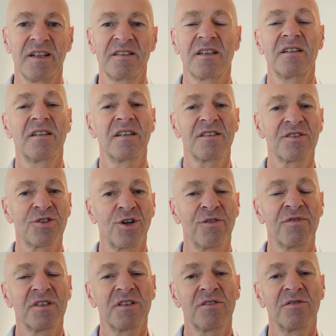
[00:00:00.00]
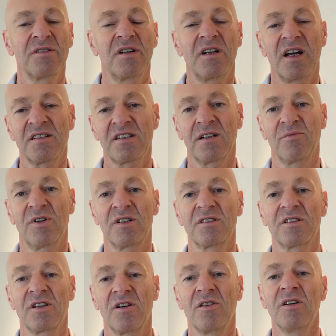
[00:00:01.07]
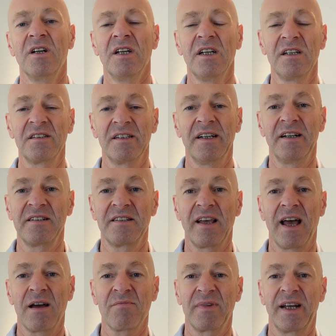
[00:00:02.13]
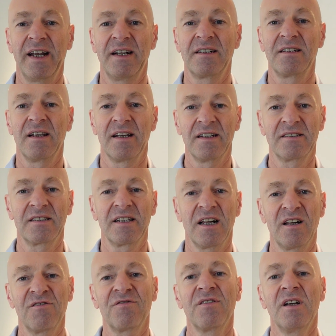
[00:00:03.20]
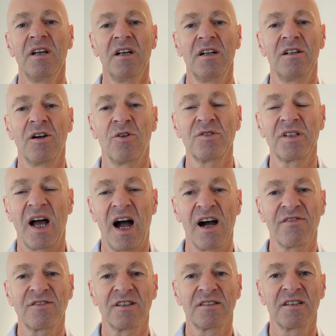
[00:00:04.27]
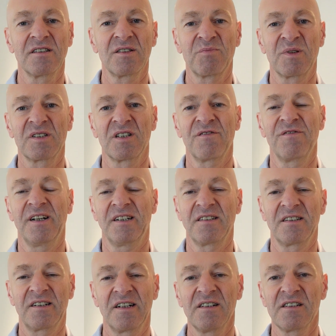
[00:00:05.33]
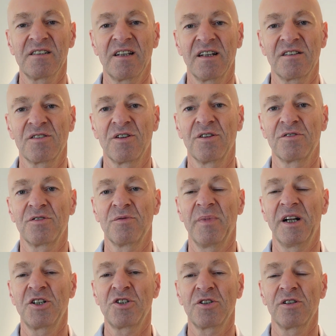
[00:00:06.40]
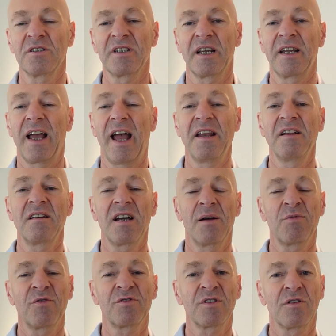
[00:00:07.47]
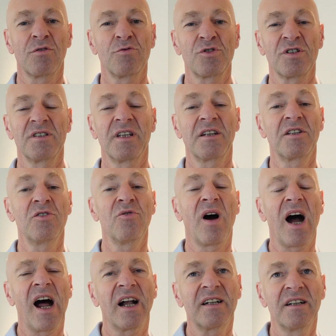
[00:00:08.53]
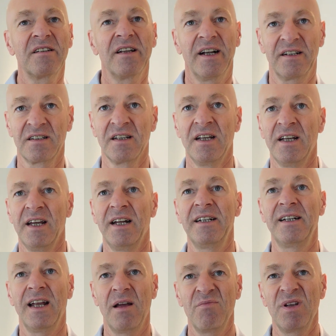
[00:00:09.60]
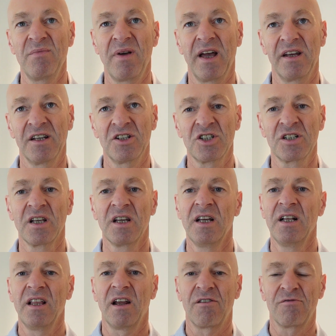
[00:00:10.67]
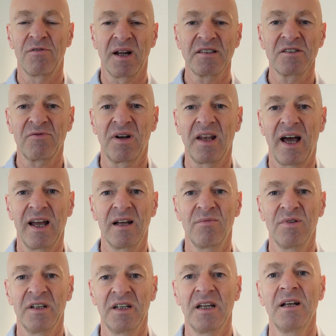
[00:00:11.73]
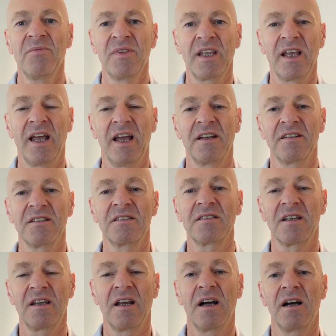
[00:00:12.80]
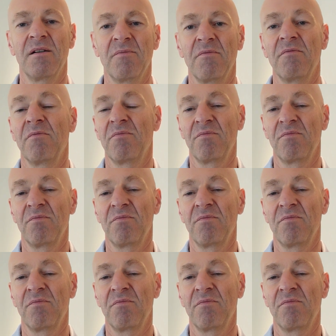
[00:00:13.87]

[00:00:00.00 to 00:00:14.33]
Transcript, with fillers: it's a disservice to the customer. So the exam it, itself goes after this specific skill set. So to make sure that any type of solution that you architect can be managed, runs reliably, and is um,